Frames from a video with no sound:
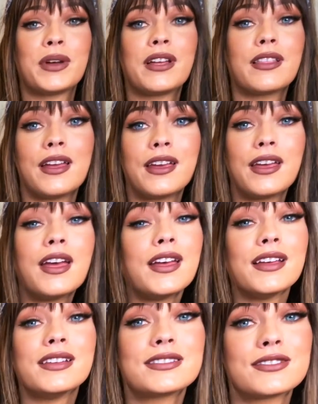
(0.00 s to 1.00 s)
But like,
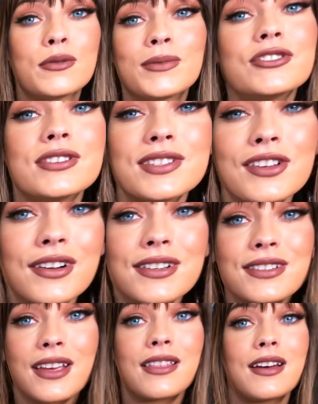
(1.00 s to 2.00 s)
it's so much easier to
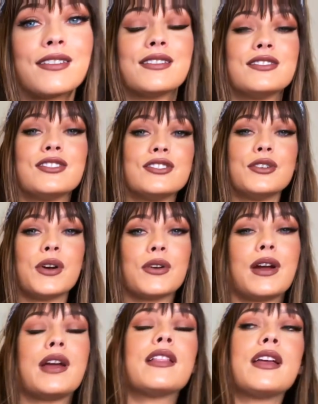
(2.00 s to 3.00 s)
say that than to do it, right?